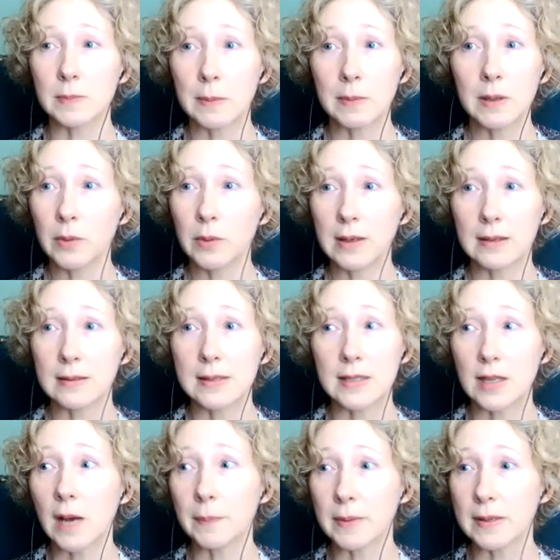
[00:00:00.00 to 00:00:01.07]
maybe we can
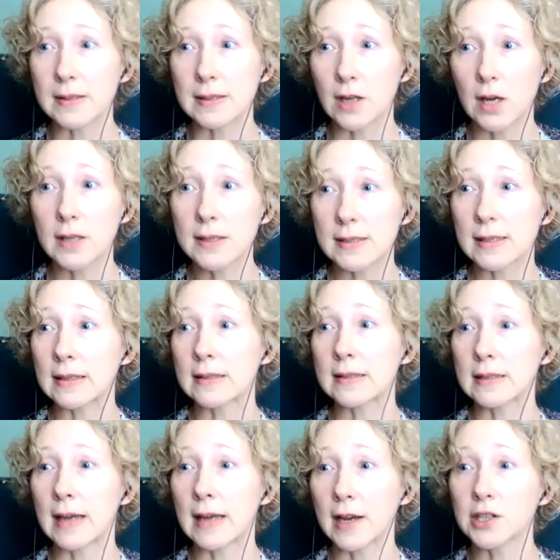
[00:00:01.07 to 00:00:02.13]
stop this
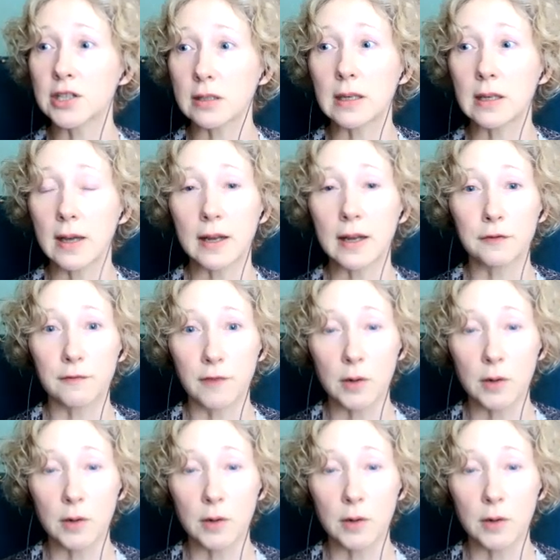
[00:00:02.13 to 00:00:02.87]
nonsense and actually kind of